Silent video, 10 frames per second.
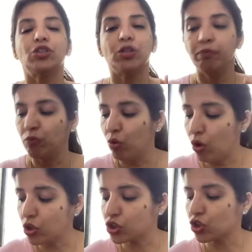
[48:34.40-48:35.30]
The
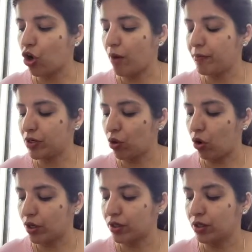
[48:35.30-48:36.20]
most common
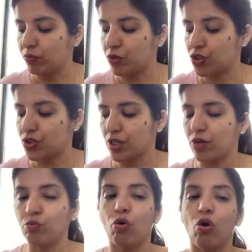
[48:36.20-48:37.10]
organ which is
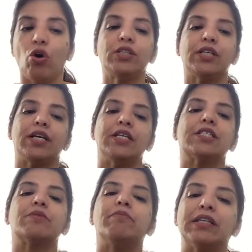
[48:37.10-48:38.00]
involved
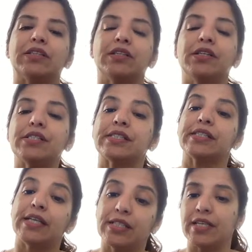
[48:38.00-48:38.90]
is mother's
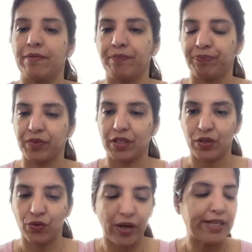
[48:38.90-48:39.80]
kidney.
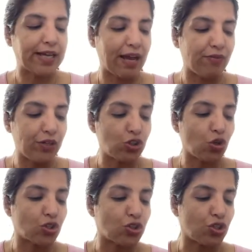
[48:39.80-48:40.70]
Right? I will
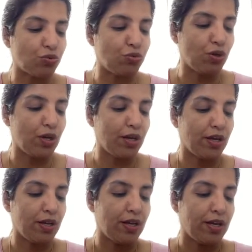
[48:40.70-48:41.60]
talk to you.
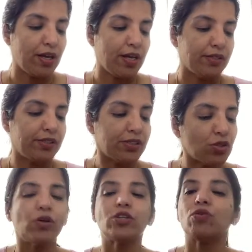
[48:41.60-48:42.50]
This
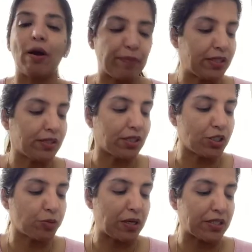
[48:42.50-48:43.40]
is going to happen in
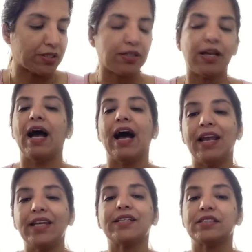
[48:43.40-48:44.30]
third space.
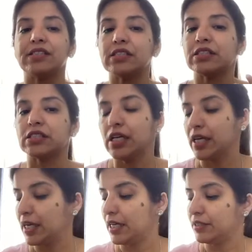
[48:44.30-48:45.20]
Alex, this
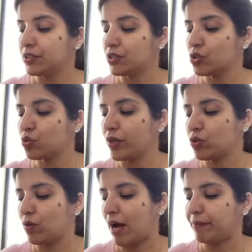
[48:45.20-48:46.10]
is going
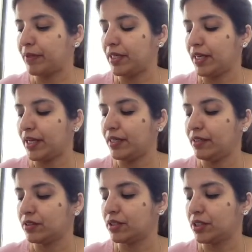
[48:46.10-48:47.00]
to happen in
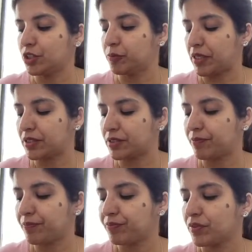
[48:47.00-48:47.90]
third space.